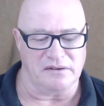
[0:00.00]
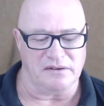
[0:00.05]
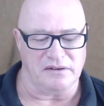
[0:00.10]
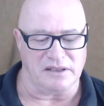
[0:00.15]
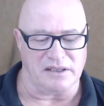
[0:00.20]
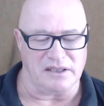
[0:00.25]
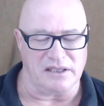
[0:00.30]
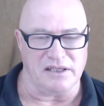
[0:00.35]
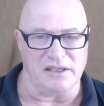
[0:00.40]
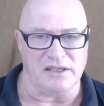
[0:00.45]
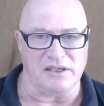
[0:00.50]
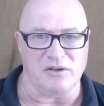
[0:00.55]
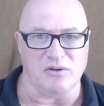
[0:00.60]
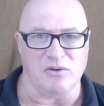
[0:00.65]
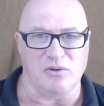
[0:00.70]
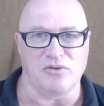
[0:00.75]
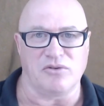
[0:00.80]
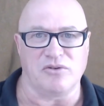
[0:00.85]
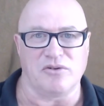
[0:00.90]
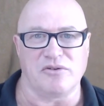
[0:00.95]

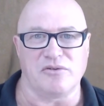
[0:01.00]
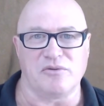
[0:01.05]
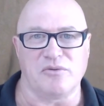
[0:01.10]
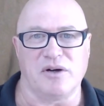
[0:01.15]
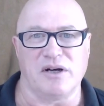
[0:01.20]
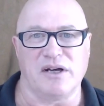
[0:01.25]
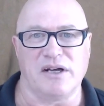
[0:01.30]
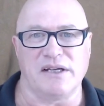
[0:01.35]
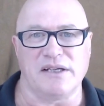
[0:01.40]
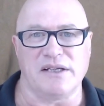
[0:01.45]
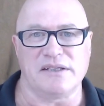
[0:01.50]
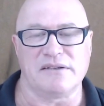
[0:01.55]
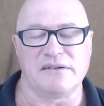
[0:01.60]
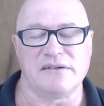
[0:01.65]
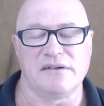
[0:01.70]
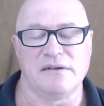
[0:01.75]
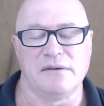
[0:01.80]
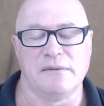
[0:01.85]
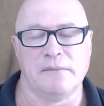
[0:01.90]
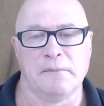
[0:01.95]
clinical sort of way.
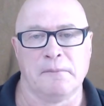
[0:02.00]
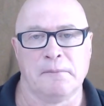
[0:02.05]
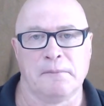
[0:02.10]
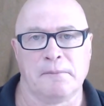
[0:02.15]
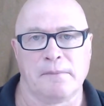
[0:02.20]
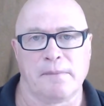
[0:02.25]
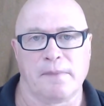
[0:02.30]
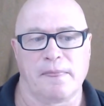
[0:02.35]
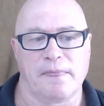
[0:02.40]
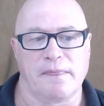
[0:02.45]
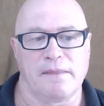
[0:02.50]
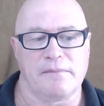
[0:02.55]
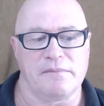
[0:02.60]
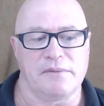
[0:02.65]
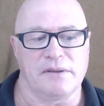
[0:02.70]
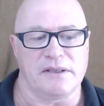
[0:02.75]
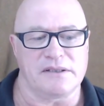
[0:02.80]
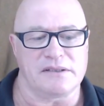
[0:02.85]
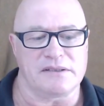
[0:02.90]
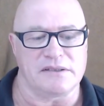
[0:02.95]

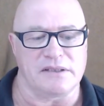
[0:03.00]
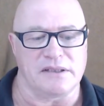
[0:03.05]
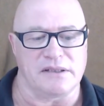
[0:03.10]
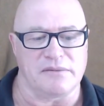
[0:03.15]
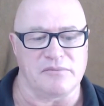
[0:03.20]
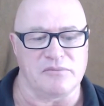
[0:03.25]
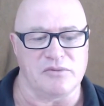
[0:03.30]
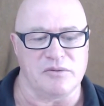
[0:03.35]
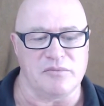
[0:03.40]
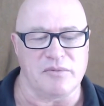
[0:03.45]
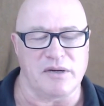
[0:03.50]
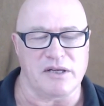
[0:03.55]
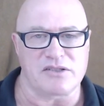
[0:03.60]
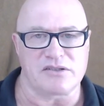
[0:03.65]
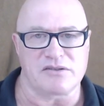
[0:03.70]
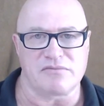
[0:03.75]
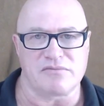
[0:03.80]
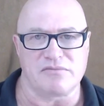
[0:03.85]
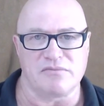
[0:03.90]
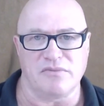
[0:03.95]
But you
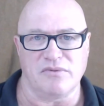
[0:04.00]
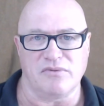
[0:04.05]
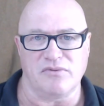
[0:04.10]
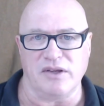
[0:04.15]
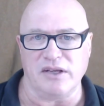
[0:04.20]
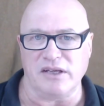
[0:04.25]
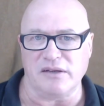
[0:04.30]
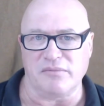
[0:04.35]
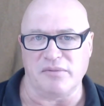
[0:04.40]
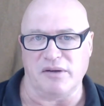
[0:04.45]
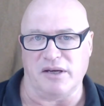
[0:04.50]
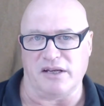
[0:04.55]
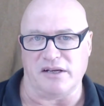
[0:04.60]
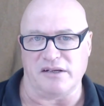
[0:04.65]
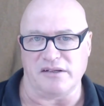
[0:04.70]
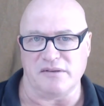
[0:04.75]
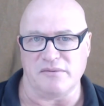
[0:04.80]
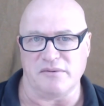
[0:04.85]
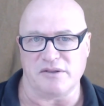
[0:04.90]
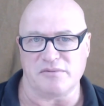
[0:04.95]
must think about
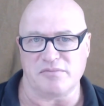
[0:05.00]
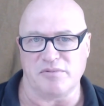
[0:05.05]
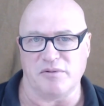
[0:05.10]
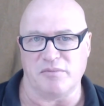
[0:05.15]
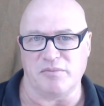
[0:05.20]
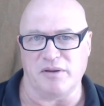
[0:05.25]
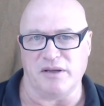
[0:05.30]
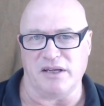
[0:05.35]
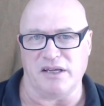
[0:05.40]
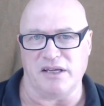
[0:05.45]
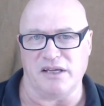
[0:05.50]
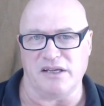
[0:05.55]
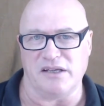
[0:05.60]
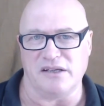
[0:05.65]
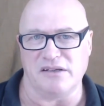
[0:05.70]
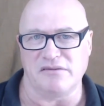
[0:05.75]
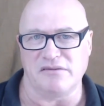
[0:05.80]
it. You must prepare